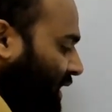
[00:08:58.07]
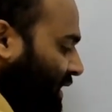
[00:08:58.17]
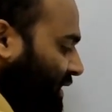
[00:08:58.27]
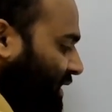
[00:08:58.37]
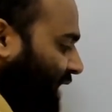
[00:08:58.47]

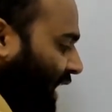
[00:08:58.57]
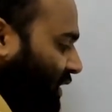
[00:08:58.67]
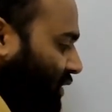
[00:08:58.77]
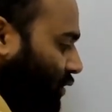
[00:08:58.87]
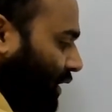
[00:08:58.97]
Sin
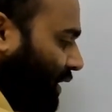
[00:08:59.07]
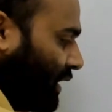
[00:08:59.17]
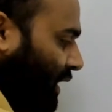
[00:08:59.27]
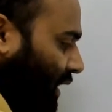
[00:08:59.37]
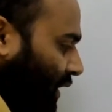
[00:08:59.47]

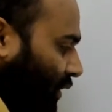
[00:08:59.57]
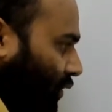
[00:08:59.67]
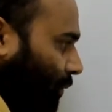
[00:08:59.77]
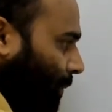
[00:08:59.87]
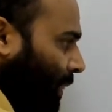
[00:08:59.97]
20 into,
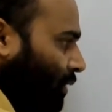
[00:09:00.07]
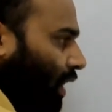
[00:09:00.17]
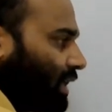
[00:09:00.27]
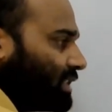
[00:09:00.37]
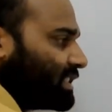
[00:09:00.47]
what
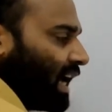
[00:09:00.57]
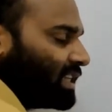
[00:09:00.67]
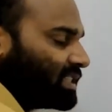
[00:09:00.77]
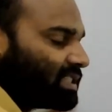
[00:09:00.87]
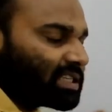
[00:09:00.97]
is sin
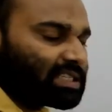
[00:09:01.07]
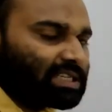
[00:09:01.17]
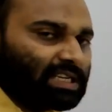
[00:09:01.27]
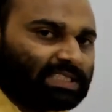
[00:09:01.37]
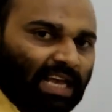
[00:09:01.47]
60?
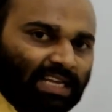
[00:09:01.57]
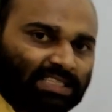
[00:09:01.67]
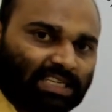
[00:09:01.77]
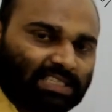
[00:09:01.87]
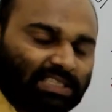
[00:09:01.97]
Sin
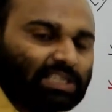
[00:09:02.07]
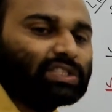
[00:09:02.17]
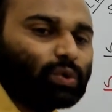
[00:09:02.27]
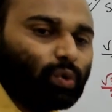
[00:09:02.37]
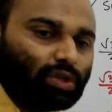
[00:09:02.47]
60 is
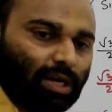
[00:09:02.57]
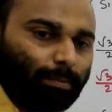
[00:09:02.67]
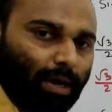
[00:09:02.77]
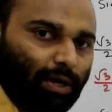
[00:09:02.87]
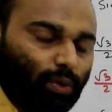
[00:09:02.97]
root 3
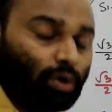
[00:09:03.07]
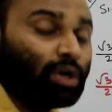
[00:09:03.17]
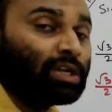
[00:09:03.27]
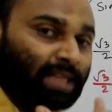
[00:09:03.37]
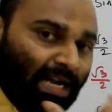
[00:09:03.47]
by 2,
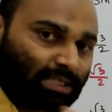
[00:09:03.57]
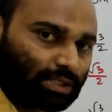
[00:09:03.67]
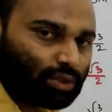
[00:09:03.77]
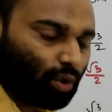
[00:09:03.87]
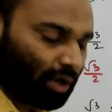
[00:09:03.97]
that
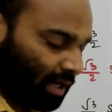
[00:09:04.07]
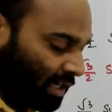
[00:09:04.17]
square.